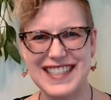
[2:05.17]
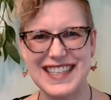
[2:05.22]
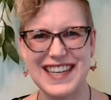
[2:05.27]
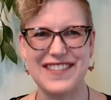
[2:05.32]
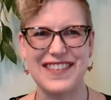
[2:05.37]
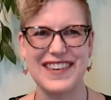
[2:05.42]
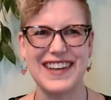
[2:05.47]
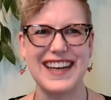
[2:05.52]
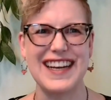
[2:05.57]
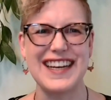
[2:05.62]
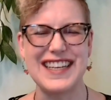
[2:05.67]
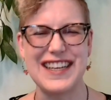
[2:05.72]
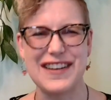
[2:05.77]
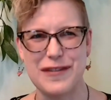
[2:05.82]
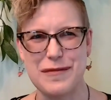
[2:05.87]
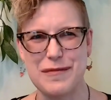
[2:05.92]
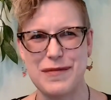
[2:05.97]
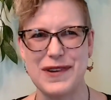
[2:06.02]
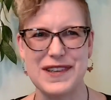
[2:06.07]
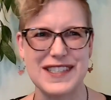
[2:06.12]
differently,
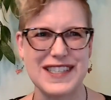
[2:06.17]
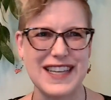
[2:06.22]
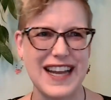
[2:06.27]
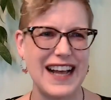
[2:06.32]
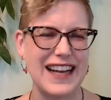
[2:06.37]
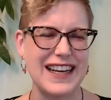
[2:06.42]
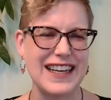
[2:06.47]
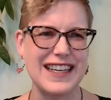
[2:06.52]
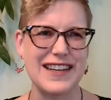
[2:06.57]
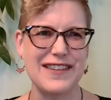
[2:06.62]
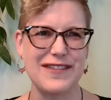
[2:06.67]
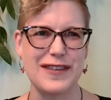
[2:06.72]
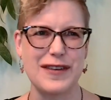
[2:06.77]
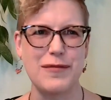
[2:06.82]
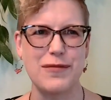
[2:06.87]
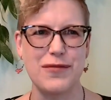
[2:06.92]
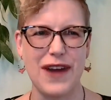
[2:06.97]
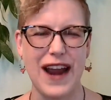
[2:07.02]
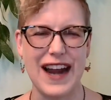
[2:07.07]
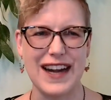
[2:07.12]
different personality, different
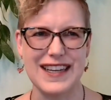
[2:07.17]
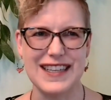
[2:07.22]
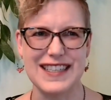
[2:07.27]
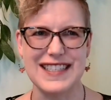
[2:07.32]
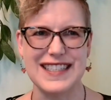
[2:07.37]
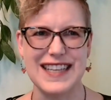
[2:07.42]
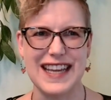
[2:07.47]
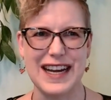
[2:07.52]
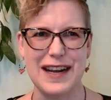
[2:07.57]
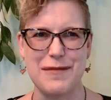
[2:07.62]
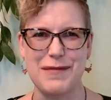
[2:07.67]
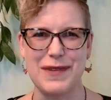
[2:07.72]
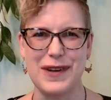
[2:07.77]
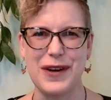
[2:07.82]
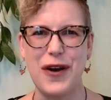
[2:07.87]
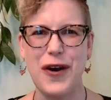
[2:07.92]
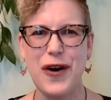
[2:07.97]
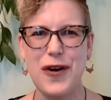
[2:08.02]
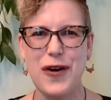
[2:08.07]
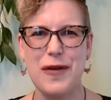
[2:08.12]
practice setup at
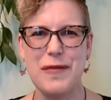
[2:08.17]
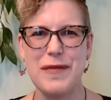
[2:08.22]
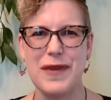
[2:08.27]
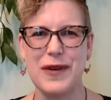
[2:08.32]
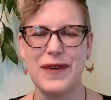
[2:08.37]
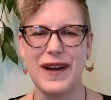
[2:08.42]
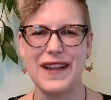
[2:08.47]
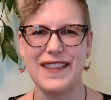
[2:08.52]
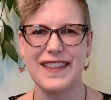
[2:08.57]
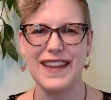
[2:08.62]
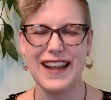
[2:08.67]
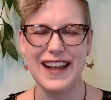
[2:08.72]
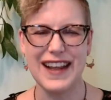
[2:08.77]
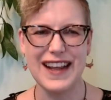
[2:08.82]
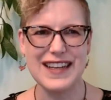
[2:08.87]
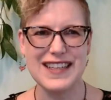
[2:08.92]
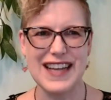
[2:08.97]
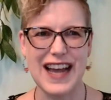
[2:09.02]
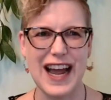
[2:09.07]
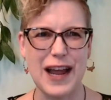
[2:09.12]
home and what
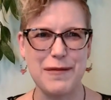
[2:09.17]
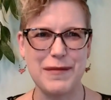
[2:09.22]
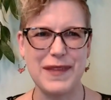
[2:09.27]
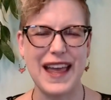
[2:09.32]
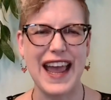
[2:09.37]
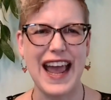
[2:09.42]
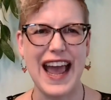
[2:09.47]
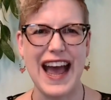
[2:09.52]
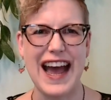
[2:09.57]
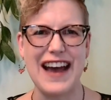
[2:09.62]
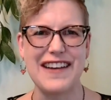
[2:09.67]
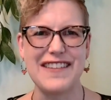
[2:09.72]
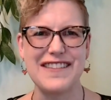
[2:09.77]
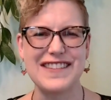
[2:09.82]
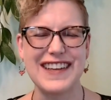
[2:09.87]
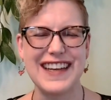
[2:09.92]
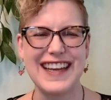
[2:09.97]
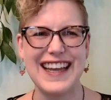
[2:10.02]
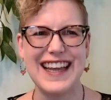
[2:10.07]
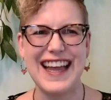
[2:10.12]
time they have,
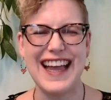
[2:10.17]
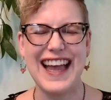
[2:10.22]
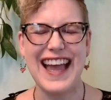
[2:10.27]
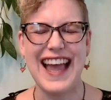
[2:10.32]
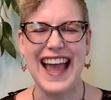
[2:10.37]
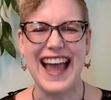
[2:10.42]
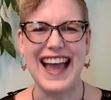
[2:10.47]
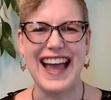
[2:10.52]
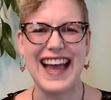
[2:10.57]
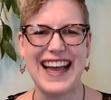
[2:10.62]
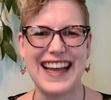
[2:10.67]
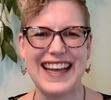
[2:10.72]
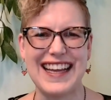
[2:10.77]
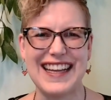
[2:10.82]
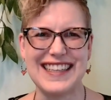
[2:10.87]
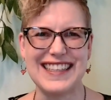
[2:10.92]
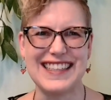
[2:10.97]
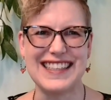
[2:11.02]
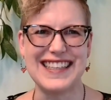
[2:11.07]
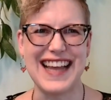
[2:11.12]

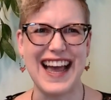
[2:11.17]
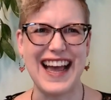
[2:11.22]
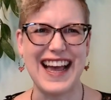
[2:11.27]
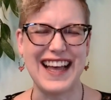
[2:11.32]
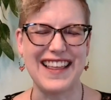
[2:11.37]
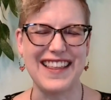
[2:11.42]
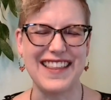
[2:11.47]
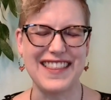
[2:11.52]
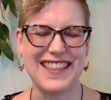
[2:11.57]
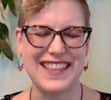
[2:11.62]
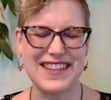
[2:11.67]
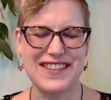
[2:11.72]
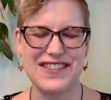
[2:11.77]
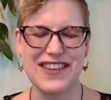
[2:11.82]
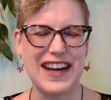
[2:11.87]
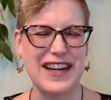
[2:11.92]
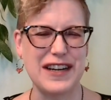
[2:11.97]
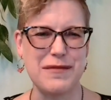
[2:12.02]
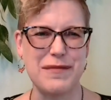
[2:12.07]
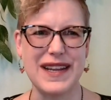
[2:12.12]
and
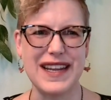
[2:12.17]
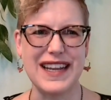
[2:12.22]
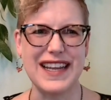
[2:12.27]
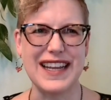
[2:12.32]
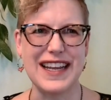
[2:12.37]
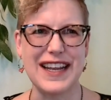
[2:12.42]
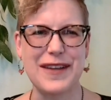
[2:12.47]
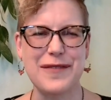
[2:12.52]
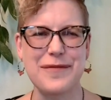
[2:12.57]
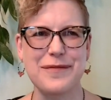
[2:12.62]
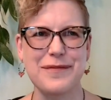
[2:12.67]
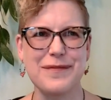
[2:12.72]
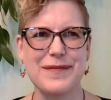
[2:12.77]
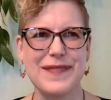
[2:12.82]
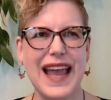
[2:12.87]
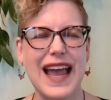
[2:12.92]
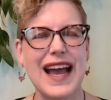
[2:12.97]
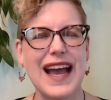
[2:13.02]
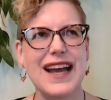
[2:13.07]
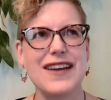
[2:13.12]
trying to be
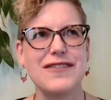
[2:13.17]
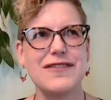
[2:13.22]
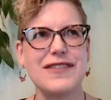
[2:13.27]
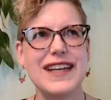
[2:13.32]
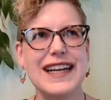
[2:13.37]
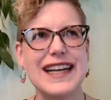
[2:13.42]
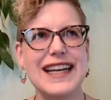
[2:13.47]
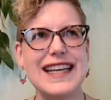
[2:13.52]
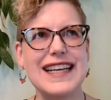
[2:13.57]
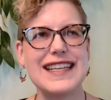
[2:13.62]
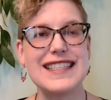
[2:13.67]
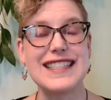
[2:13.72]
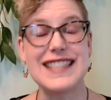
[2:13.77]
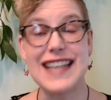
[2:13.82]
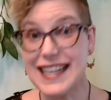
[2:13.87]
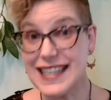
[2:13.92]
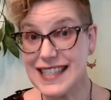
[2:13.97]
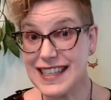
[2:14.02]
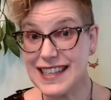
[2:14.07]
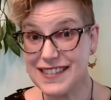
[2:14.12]
really
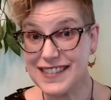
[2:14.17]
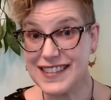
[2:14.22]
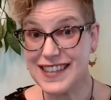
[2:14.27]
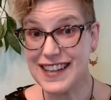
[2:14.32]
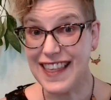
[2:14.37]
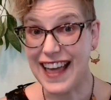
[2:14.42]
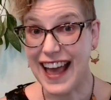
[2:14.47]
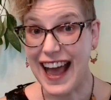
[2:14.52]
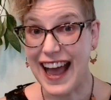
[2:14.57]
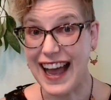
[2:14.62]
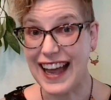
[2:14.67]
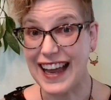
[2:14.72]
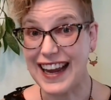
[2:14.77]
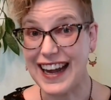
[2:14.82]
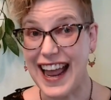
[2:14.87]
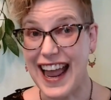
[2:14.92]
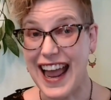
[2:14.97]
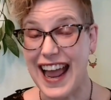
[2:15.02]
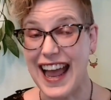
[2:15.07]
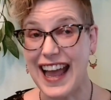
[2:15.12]
sensitive to that
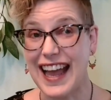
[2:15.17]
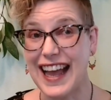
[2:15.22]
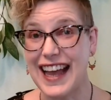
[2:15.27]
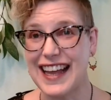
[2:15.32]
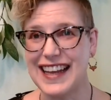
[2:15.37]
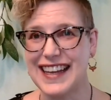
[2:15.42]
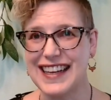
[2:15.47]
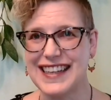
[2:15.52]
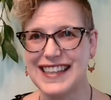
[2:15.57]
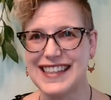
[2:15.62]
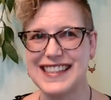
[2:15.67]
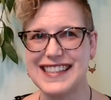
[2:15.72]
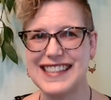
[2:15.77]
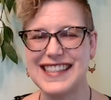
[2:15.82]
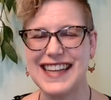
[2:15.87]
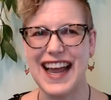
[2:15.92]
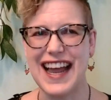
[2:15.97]
and